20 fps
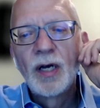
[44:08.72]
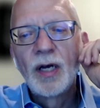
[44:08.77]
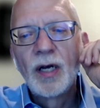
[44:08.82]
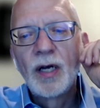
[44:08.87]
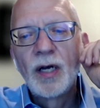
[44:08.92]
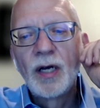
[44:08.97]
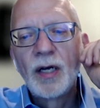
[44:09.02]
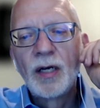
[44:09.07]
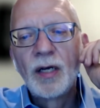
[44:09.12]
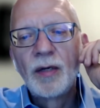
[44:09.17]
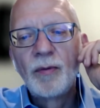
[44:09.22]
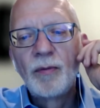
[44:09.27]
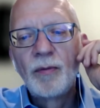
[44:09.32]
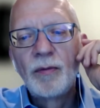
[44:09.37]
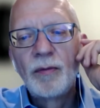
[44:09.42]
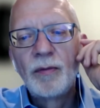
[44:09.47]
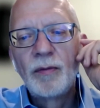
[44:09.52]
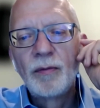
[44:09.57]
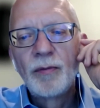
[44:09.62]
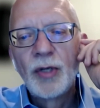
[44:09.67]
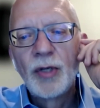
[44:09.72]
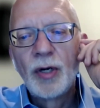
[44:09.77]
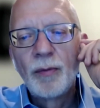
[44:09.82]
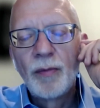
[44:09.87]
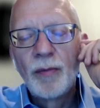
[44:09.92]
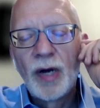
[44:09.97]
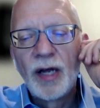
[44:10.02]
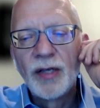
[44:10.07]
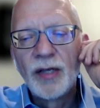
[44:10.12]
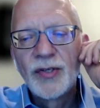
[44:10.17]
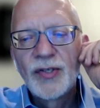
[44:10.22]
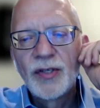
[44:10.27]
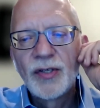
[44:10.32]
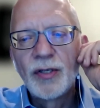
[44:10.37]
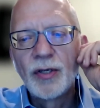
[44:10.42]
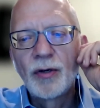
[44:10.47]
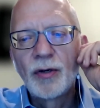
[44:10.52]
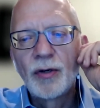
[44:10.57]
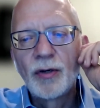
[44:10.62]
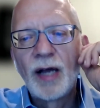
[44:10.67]

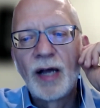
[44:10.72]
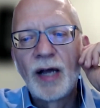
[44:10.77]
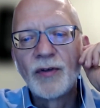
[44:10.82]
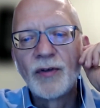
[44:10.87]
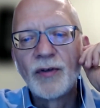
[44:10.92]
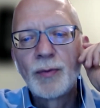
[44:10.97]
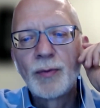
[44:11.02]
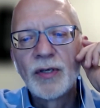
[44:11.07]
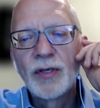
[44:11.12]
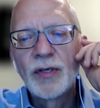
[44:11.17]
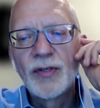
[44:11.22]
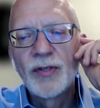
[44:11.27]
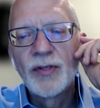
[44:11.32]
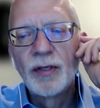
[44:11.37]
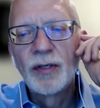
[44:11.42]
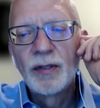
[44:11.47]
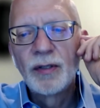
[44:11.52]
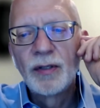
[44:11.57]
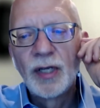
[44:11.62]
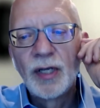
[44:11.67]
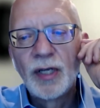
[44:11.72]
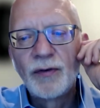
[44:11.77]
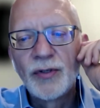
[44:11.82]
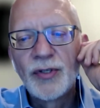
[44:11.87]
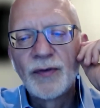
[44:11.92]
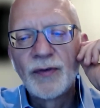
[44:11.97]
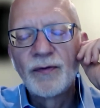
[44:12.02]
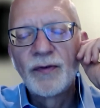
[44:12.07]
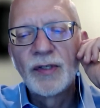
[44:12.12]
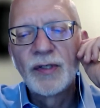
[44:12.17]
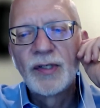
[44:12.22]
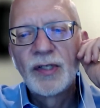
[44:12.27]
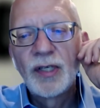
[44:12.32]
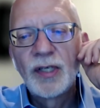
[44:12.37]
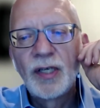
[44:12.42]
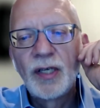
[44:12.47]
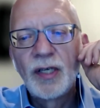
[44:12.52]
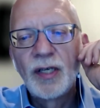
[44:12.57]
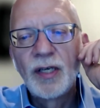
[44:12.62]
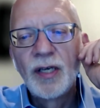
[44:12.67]
myasthenia gravis because the levels of
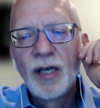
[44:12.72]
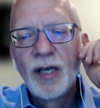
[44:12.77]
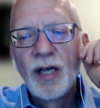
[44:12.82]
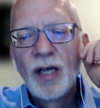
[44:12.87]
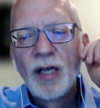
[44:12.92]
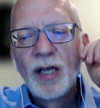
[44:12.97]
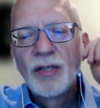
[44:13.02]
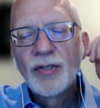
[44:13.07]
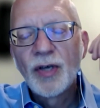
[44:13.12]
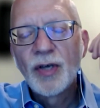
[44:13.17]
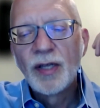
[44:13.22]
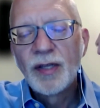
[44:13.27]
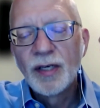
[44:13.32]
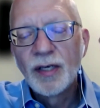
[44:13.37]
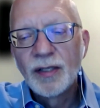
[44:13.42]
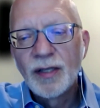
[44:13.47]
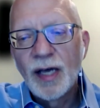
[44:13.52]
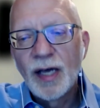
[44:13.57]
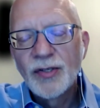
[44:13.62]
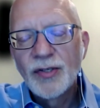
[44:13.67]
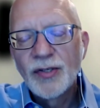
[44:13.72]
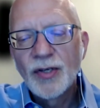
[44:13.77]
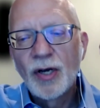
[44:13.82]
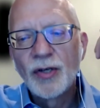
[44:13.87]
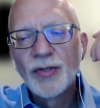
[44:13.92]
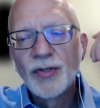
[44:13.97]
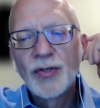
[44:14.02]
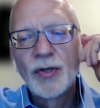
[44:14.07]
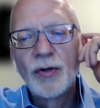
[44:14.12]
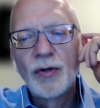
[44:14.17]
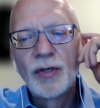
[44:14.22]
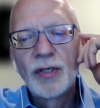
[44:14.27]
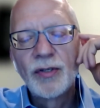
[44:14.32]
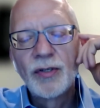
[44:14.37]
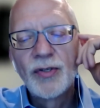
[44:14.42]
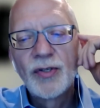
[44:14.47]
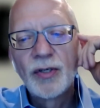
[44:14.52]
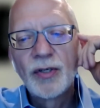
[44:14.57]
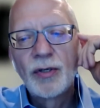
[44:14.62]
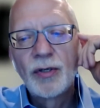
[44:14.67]
fatigue. So I think that's also a
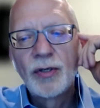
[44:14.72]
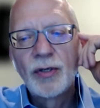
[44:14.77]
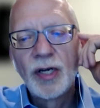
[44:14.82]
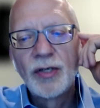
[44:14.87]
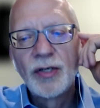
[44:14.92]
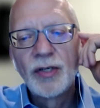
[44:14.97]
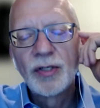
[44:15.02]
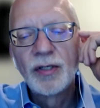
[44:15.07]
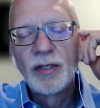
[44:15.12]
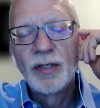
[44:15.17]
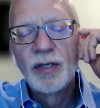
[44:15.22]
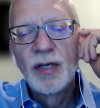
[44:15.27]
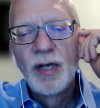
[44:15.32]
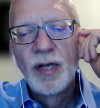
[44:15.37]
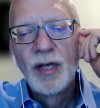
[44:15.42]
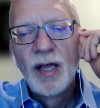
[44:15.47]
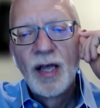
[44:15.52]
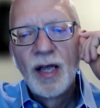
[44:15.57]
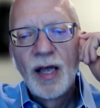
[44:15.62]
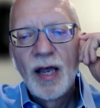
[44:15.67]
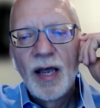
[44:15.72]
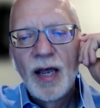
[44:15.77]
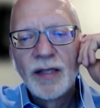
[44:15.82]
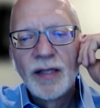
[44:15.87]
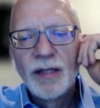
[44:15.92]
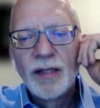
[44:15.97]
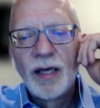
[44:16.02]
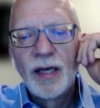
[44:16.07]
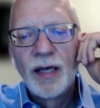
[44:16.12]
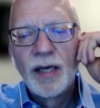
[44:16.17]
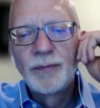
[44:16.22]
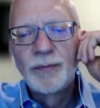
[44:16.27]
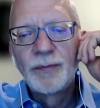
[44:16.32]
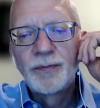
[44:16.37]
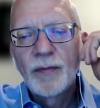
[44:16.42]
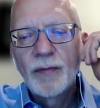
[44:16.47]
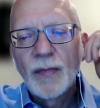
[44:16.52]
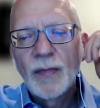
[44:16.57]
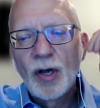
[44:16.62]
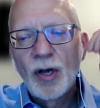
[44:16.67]
consideration. And
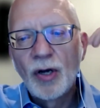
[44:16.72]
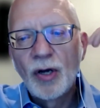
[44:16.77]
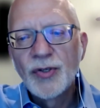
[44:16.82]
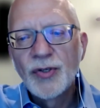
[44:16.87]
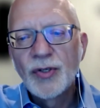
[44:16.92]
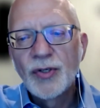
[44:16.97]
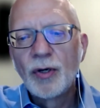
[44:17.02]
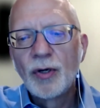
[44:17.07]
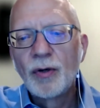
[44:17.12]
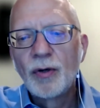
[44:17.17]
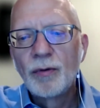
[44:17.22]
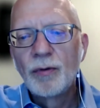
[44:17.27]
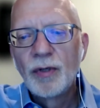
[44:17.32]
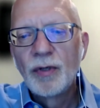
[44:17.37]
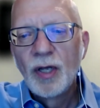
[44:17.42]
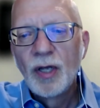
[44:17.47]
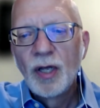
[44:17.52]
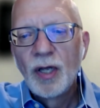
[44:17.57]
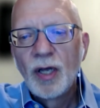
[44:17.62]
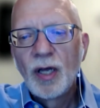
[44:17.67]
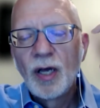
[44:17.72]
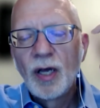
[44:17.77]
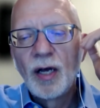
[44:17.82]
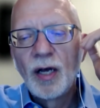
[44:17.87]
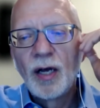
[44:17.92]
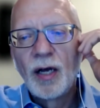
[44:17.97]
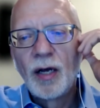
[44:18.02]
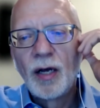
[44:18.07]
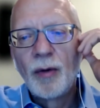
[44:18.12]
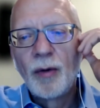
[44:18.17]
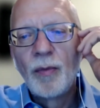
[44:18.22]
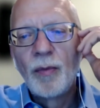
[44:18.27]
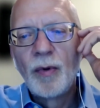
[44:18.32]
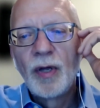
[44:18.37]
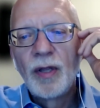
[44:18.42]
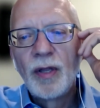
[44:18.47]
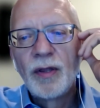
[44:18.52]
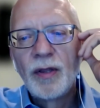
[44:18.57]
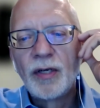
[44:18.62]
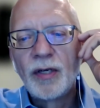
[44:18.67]
then also,
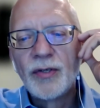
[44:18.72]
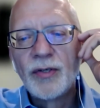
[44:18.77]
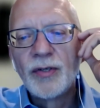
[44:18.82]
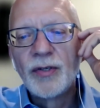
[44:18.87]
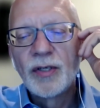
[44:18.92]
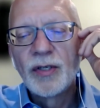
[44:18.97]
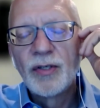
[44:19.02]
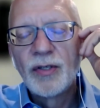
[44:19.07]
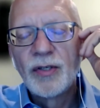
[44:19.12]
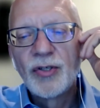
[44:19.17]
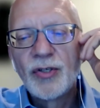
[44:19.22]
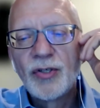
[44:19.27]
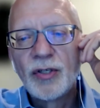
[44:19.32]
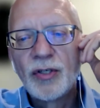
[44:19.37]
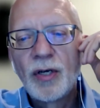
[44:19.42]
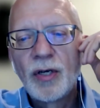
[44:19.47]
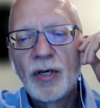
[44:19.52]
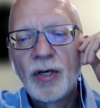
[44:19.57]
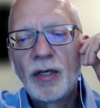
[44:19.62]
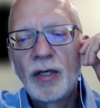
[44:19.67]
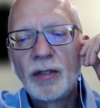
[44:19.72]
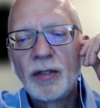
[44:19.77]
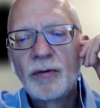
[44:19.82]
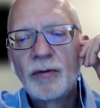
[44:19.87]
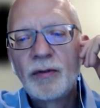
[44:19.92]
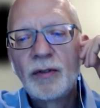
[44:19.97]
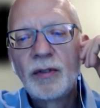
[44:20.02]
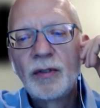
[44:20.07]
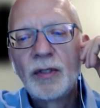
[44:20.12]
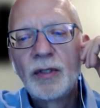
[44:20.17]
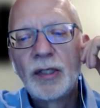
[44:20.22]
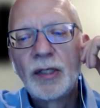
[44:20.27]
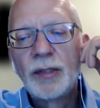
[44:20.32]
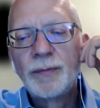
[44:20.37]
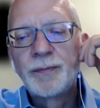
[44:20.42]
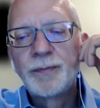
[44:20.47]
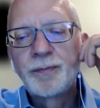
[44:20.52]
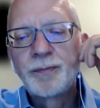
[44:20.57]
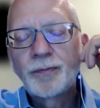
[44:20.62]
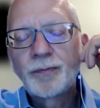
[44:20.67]
there's a condition called
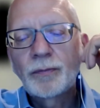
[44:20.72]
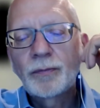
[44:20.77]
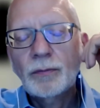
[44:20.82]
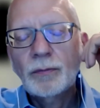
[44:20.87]
um,